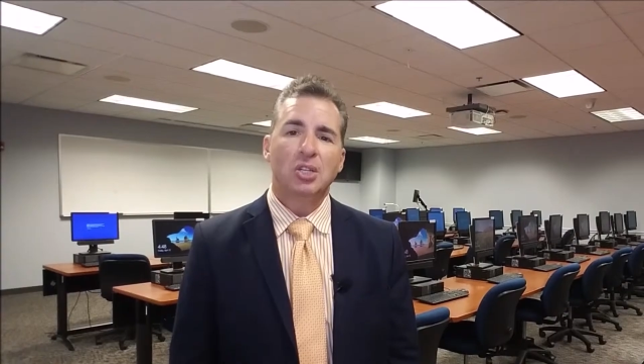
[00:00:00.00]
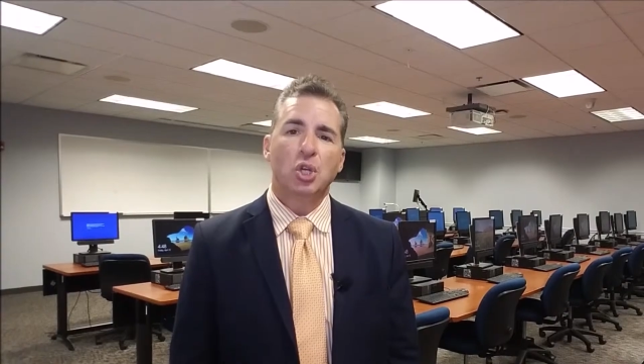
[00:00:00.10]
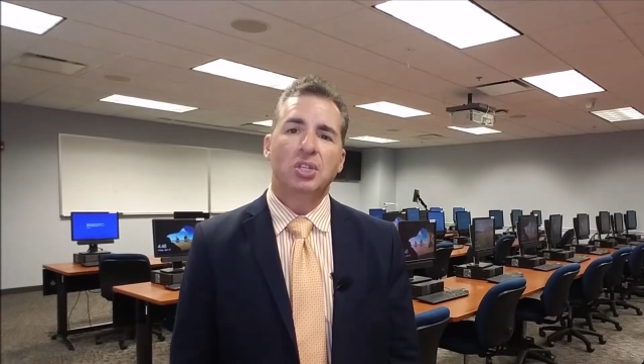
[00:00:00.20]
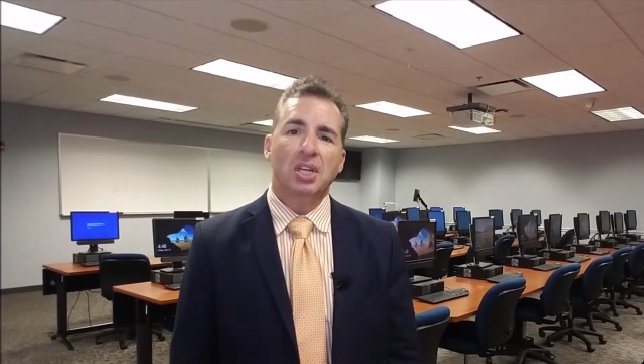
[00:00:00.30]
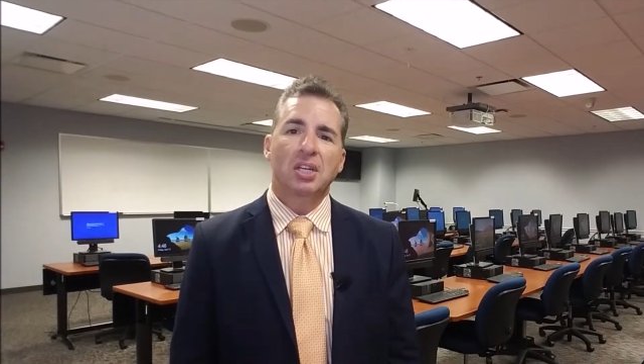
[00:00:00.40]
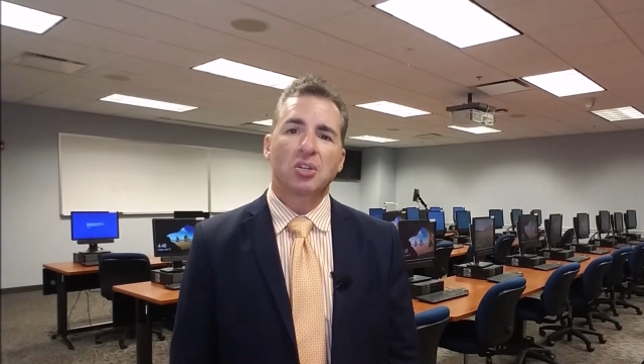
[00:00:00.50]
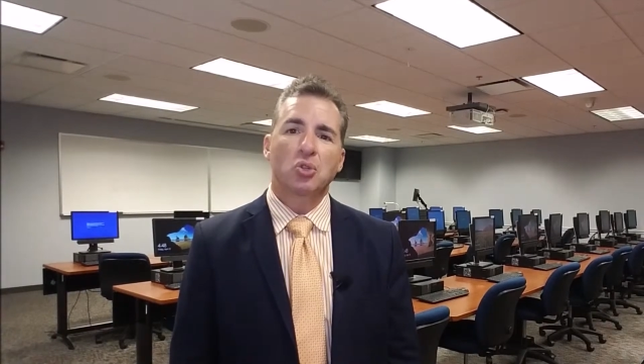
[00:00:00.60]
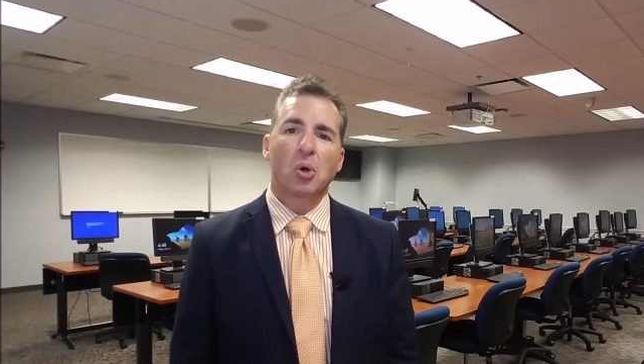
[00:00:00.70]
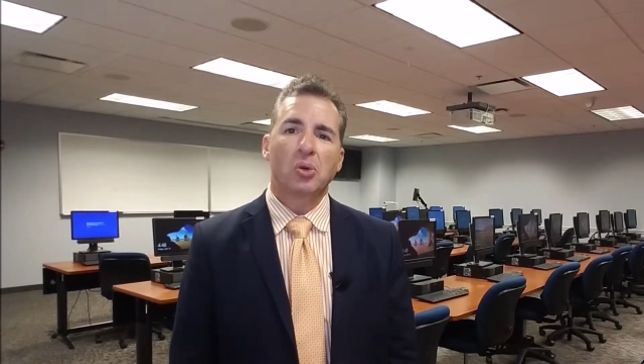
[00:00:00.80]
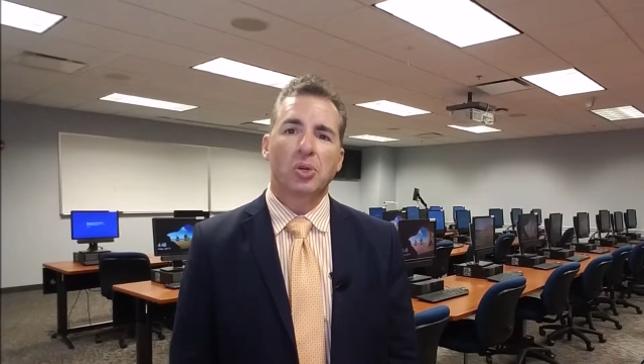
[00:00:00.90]
She did
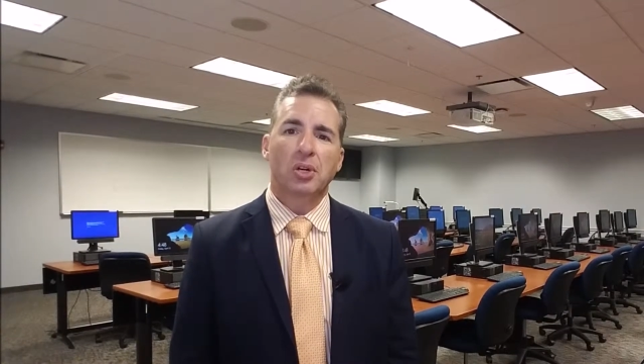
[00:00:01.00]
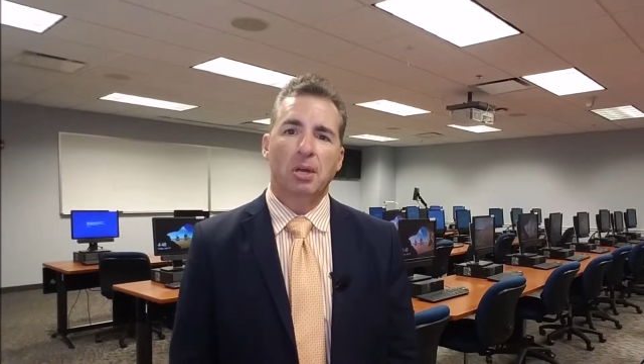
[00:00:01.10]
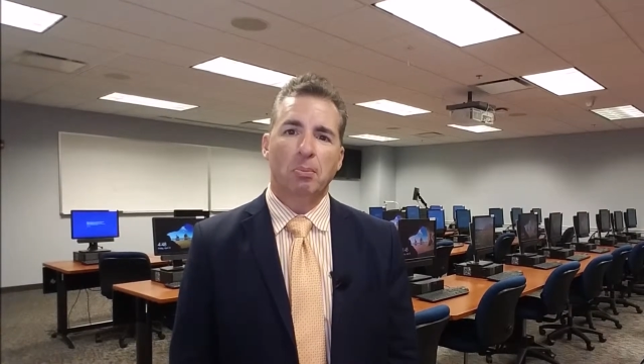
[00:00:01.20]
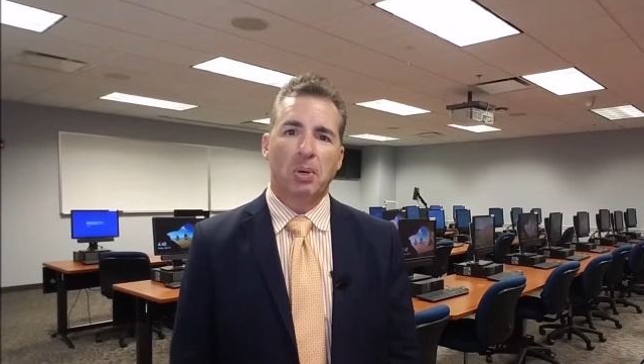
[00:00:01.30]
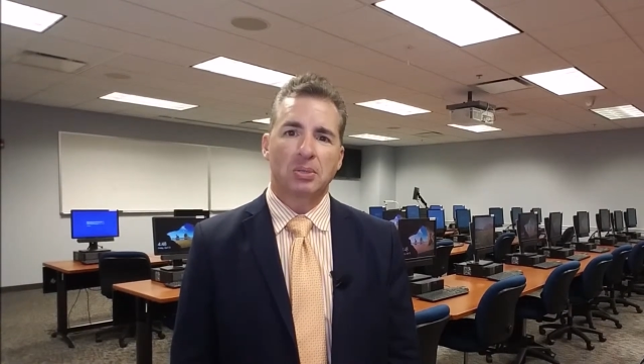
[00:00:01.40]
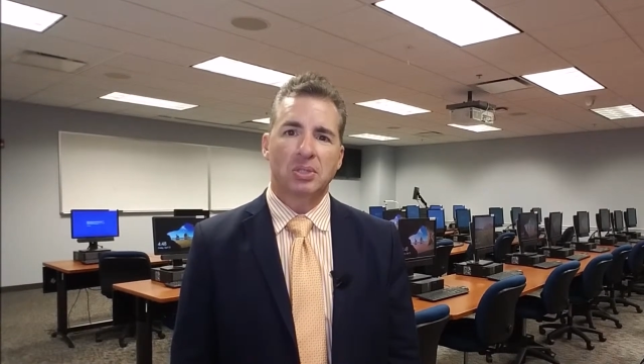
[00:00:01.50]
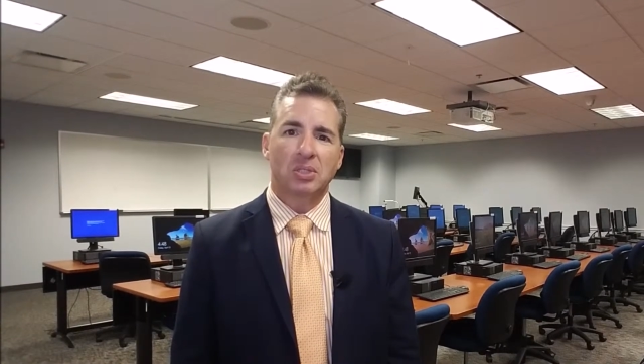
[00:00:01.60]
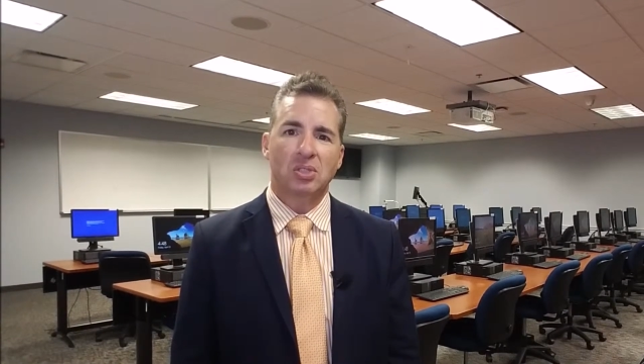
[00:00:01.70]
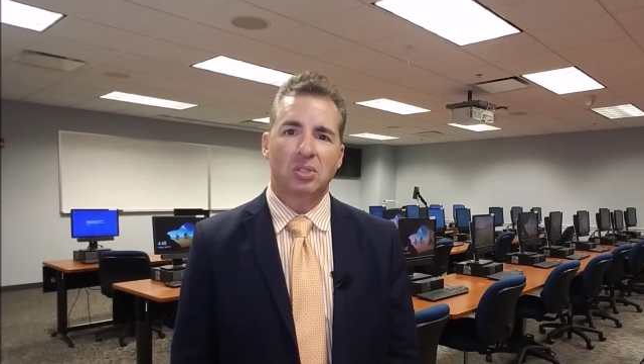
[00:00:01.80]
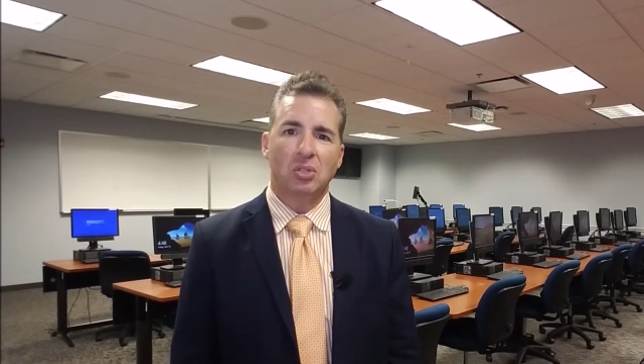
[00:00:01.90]
control her
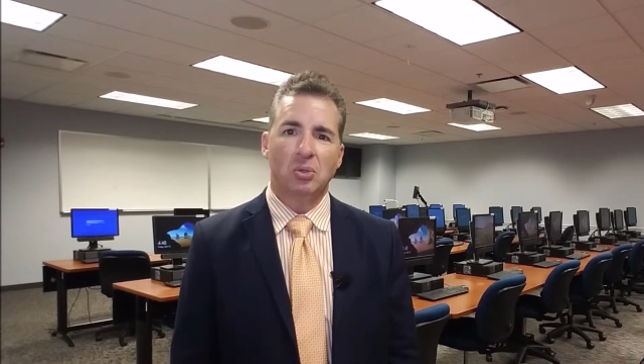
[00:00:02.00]
impulses to